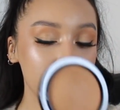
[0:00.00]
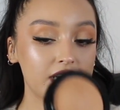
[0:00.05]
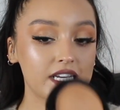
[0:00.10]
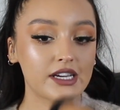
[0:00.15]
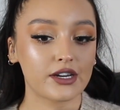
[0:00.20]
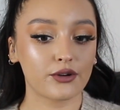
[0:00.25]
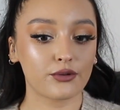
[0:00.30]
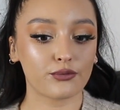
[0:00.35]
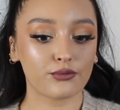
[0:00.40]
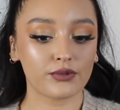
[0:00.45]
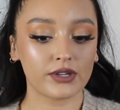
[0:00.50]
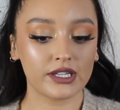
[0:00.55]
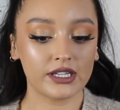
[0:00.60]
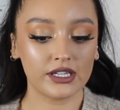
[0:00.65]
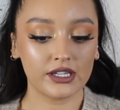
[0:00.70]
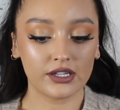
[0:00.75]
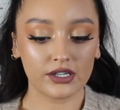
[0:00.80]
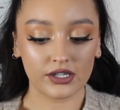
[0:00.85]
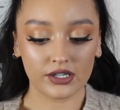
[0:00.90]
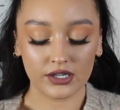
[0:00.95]
like a
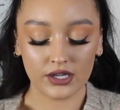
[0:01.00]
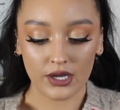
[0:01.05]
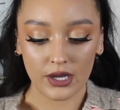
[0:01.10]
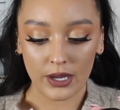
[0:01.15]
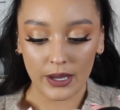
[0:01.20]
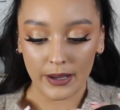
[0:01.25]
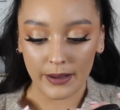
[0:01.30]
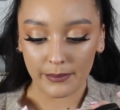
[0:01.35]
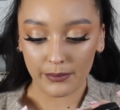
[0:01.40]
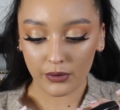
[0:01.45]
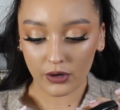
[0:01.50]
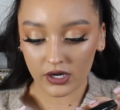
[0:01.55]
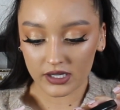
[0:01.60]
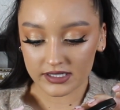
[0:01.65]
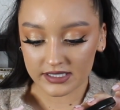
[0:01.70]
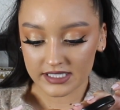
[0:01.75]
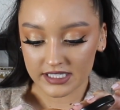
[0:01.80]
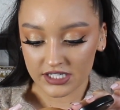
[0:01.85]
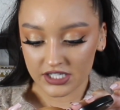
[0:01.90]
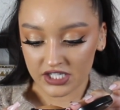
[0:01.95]
really good
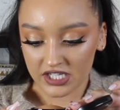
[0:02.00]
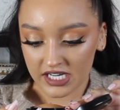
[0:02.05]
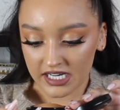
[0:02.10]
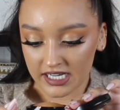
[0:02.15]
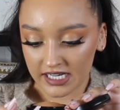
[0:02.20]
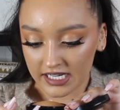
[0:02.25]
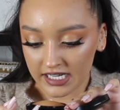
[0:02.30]
bronzy shade,